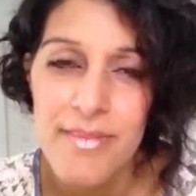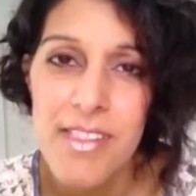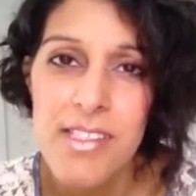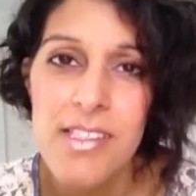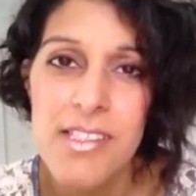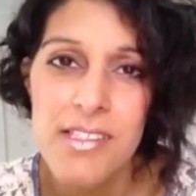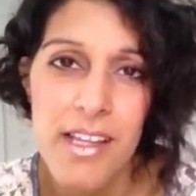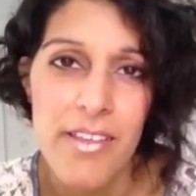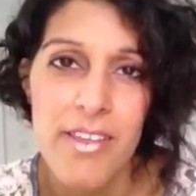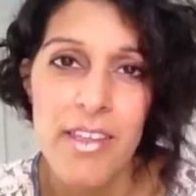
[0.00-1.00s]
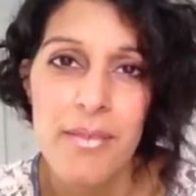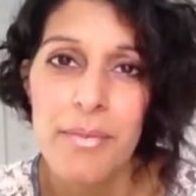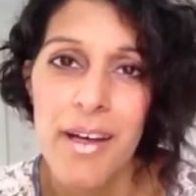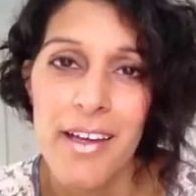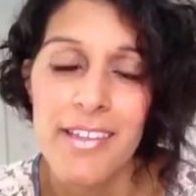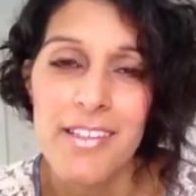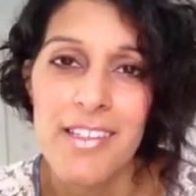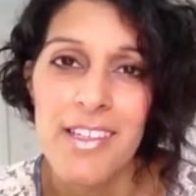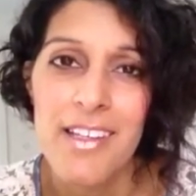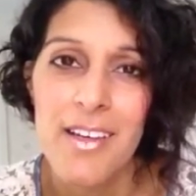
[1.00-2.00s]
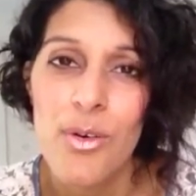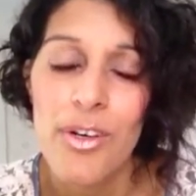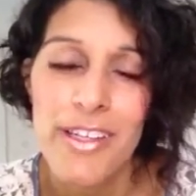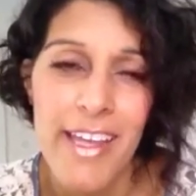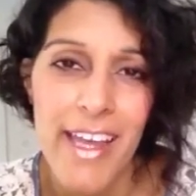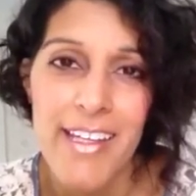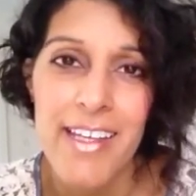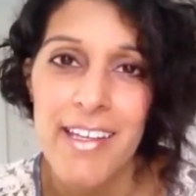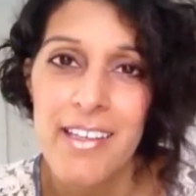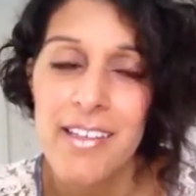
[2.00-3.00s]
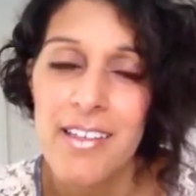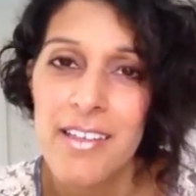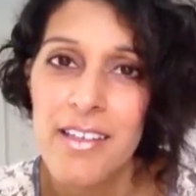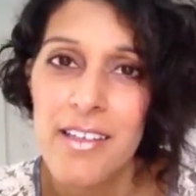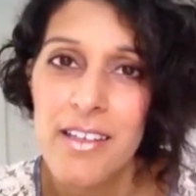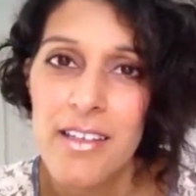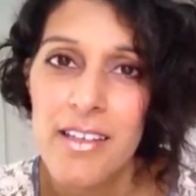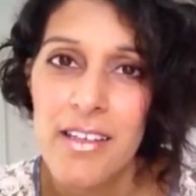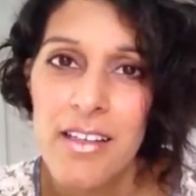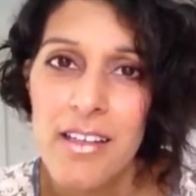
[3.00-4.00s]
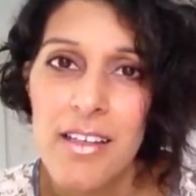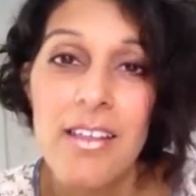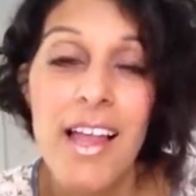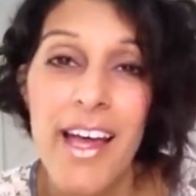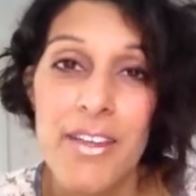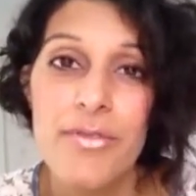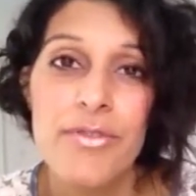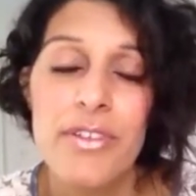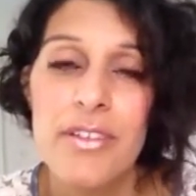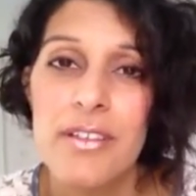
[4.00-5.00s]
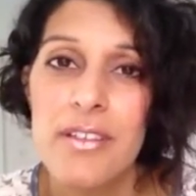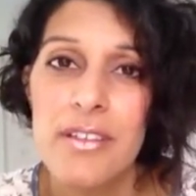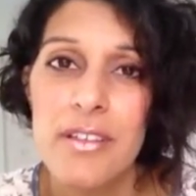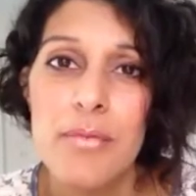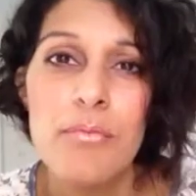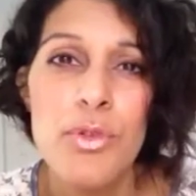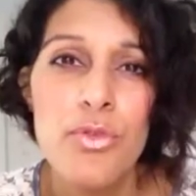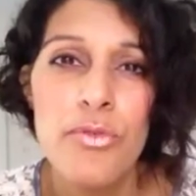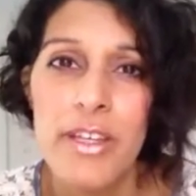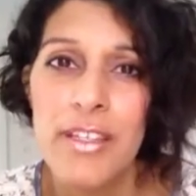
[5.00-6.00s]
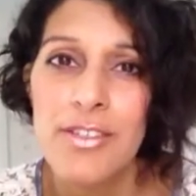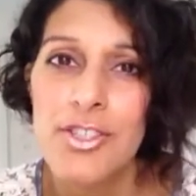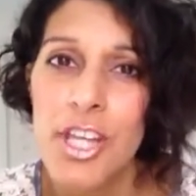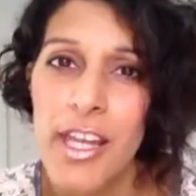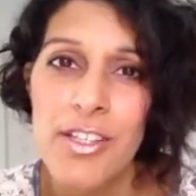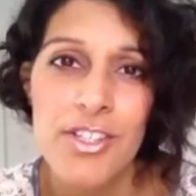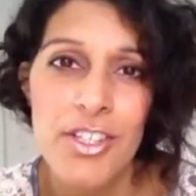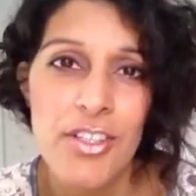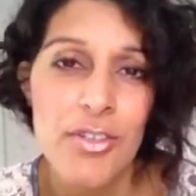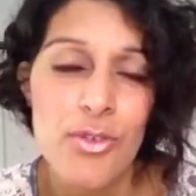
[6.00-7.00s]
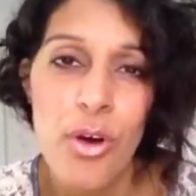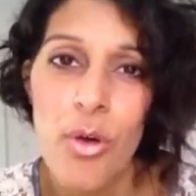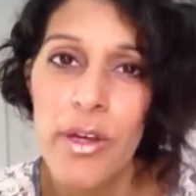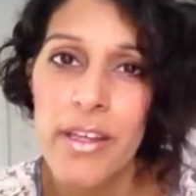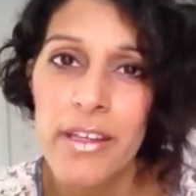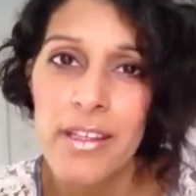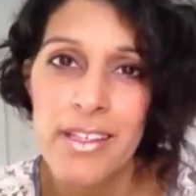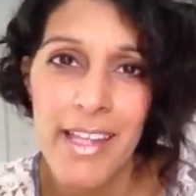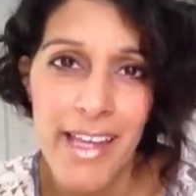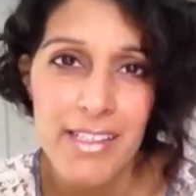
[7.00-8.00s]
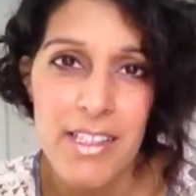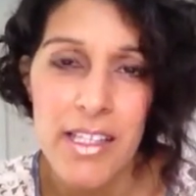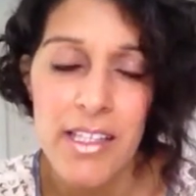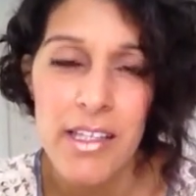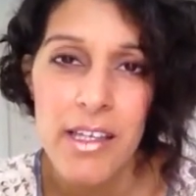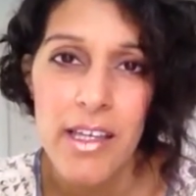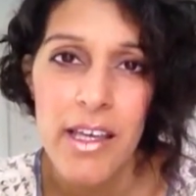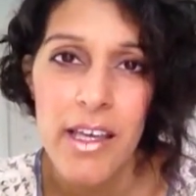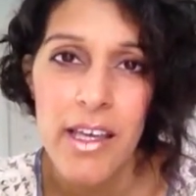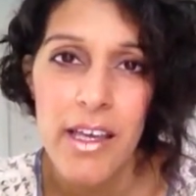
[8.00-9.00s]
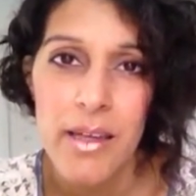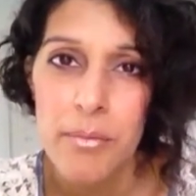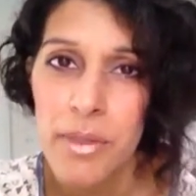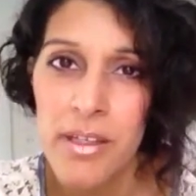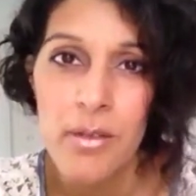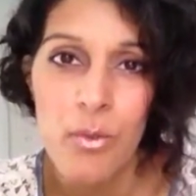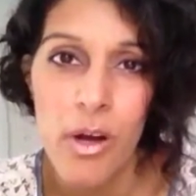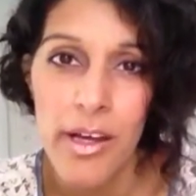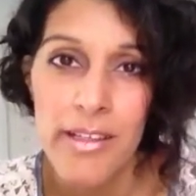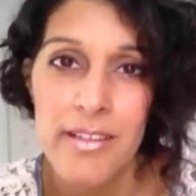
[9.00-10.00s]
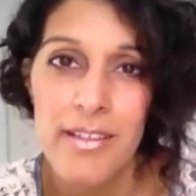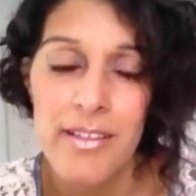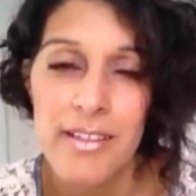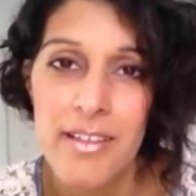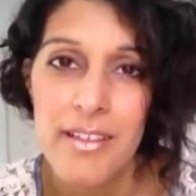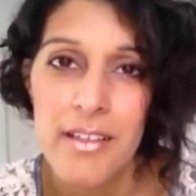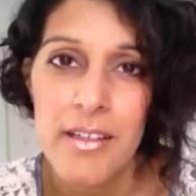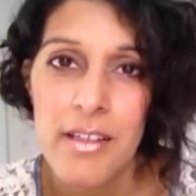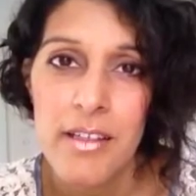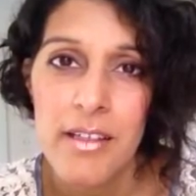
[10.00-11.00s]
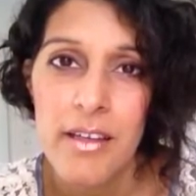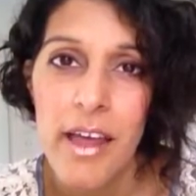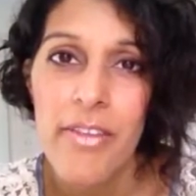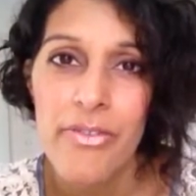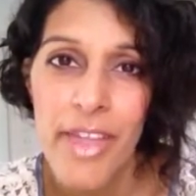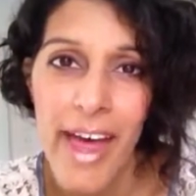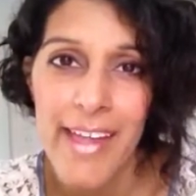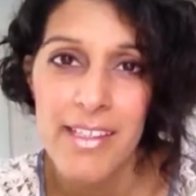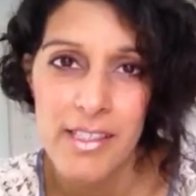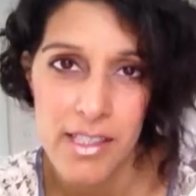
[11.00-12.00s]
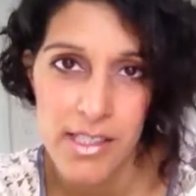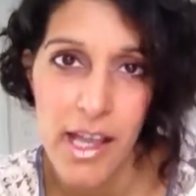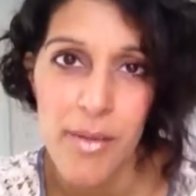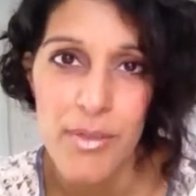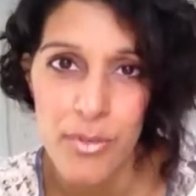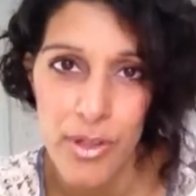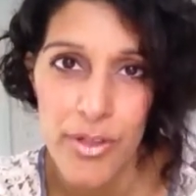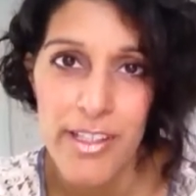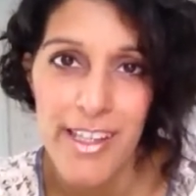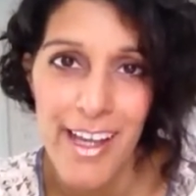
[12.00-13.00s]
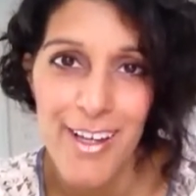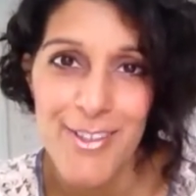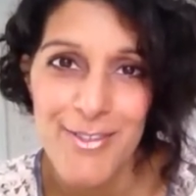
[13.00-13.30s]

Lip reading: This is nothing but organic life, moving, changing, growing, connecting, and being one. And that is the time that we're in now.